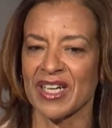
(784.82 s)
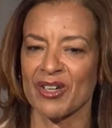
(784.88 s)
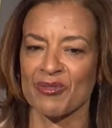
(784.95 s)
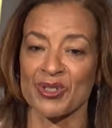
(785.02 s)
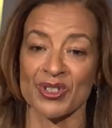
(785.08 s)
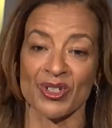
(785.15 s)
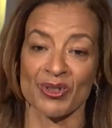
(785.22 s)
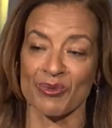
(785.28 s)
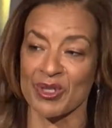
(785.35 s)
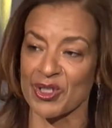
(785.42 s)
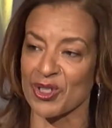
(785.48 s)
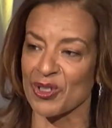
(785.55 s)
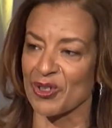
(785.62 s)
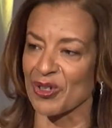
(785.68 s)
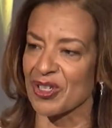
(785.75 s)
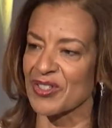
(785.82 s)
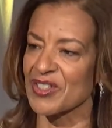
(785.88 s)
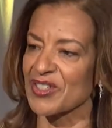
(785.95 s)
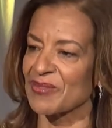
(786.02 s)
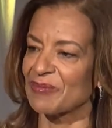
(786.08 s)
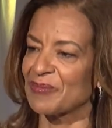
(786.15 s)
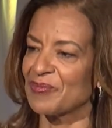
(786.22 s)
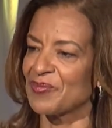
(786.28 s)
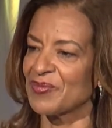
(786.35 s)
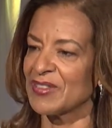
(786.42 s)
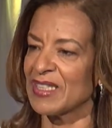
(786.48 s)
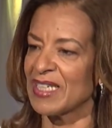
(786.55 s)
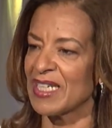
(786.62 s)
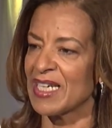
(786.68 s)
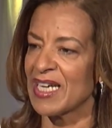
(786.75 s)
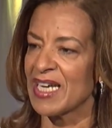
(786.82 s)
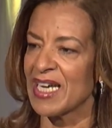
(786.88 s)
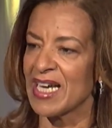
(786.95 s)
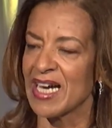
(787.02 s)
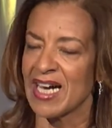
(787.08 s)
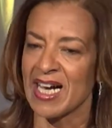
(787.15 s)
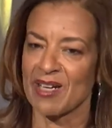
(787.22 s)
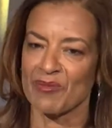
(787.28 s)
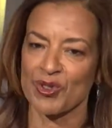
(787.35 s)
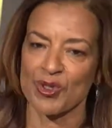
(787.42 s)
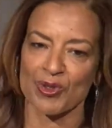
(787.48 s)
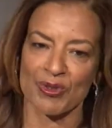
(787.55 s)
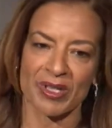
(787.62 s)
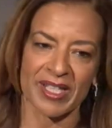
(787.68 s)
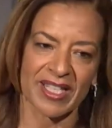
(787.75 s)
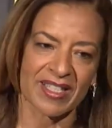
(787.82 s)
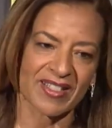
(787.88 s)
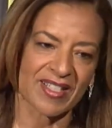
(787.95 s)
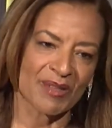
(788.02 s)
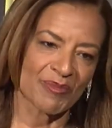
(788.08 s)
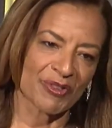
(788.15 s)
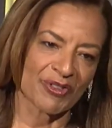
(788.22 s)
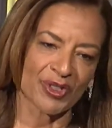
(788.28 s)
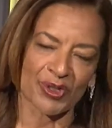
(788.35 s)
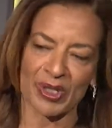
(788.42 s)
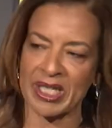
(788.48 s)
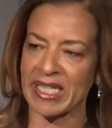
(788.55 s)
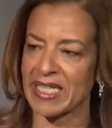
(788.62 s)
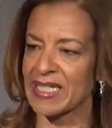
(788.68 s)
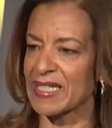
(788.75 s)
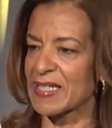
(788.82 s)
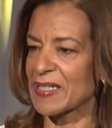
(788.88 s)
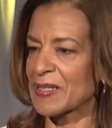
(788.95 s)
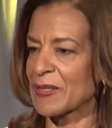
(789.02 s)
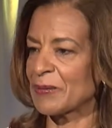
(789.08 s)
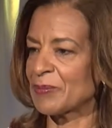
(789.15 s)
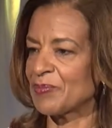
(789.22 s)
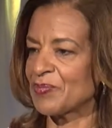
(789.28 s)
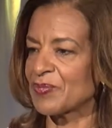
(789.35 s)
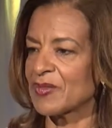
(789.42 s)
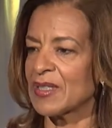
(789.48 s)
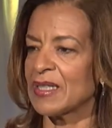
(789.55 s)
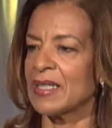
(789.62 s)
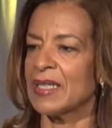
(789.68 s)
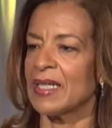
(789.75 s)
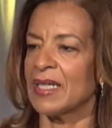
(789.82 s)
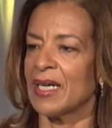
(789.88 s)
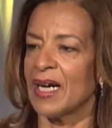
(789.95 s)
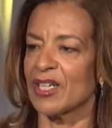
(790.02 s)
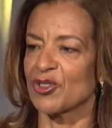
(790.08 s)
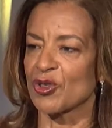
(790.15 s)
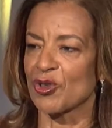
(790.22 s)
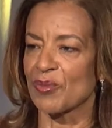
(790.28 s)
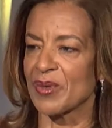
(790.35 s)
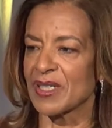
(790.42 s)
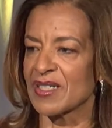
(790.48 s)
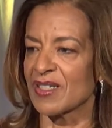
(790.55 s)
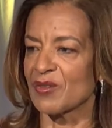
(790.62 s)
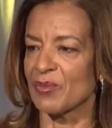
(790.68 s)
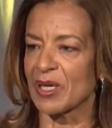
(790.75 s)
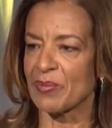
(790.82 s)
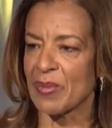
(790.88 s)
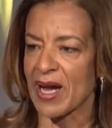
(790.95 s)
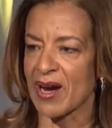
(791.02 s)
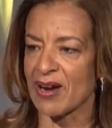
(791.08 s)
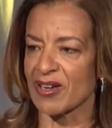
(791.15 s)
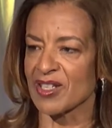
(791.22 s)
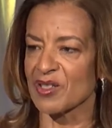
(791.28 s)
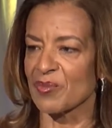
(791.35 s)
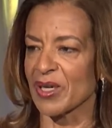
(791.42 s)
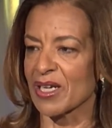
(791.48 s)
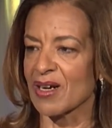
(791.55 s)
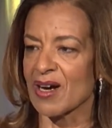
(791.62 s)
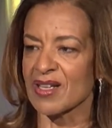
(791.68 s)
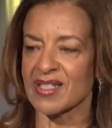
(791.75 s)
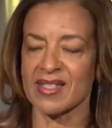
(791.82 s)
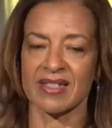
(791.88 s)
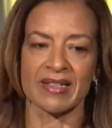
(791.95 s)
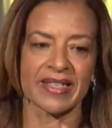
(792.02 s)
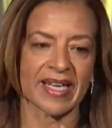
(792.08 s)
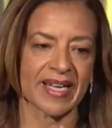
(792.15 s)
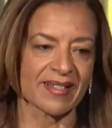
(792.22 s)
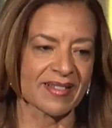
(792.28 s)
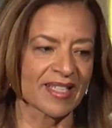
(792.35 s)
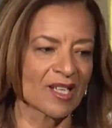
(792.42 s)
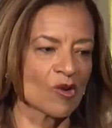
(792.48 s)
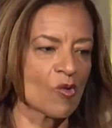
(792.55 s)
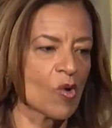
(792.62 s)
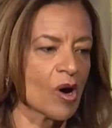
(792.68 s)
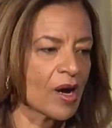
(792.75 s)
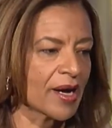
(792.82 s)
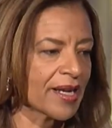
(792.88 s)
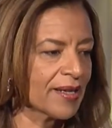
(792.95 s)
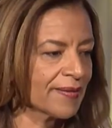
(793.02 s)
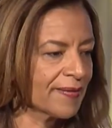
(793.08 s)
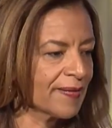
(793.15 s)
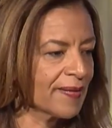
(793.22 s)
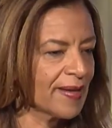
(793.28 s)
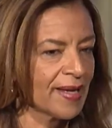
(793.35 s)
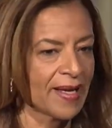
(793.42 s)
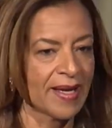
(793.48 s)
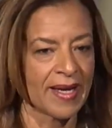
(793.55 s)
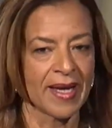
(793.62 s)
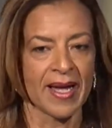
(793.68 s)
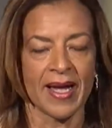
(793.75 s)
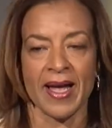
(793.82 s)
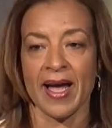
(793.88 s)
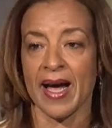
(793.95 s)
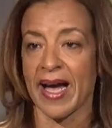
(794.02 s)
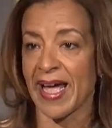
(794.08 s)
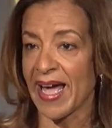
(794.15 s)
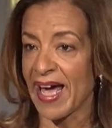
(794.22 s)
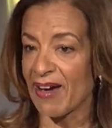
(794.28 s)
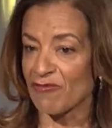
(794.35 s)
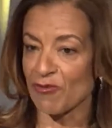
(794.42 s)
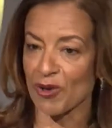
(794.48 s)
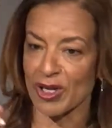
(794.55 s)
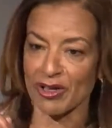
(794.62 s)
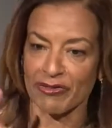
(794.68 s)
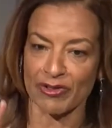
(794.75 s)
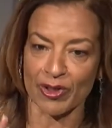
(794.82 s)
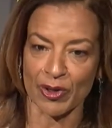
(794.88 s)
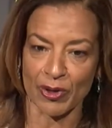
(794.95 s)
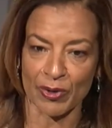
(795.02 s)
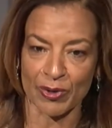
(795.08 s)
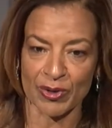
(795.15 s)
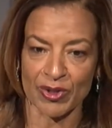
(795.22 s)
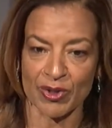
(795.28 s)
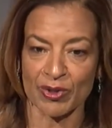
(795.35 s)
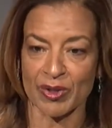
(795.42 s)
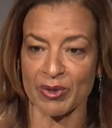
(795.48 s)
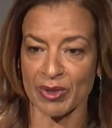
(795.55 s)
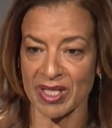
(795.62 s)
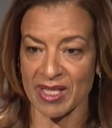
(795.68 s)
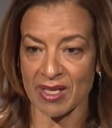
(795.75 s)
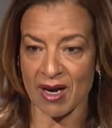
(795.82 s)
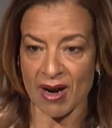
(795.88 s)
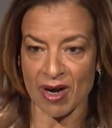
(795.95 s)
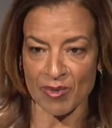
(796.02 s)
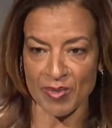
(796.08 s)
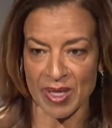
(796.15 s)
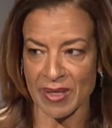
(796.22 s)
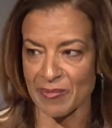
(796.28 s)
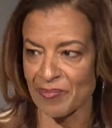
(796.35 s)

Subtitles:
was always curious. I'm sure, like some of your kids, I tormented my parents by constantly asking why. I have one of those, so there is karma.